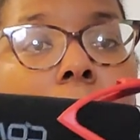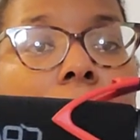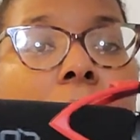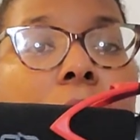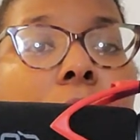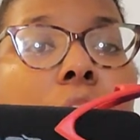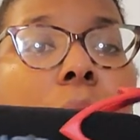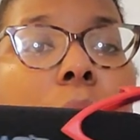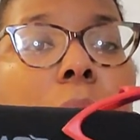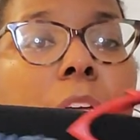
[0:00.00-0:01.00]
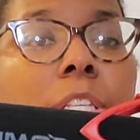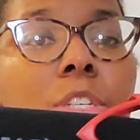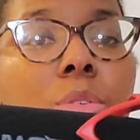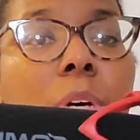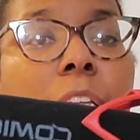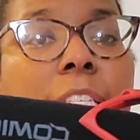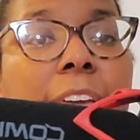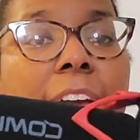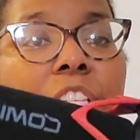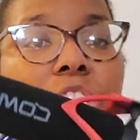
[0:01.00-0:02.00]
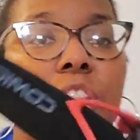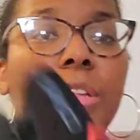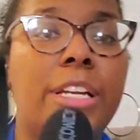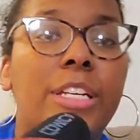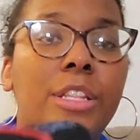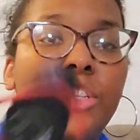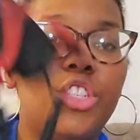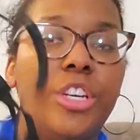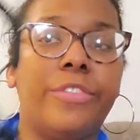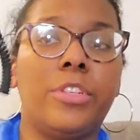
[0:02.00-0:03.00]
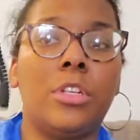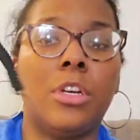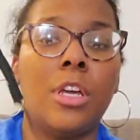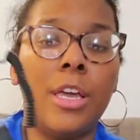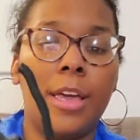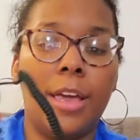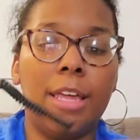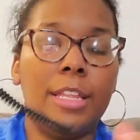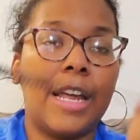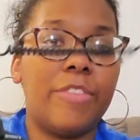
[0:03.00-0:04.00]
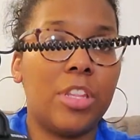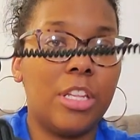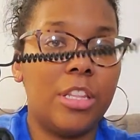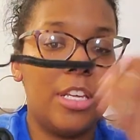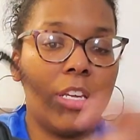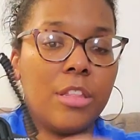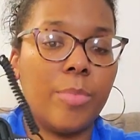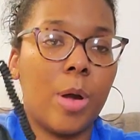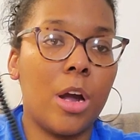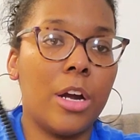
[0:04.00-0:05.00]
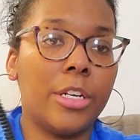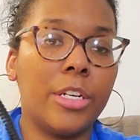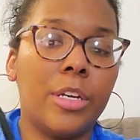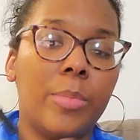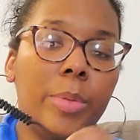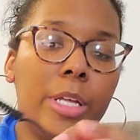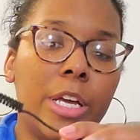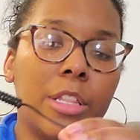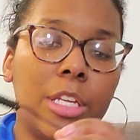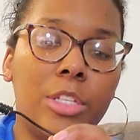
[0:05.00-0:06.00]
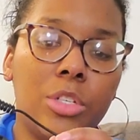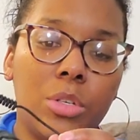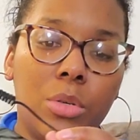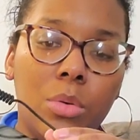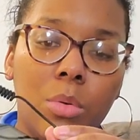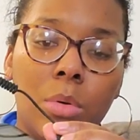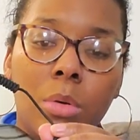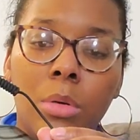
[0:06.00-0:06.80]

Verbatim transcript: and then you screw it to attach it so that it doesn't shift. And then obviously this part plugs into,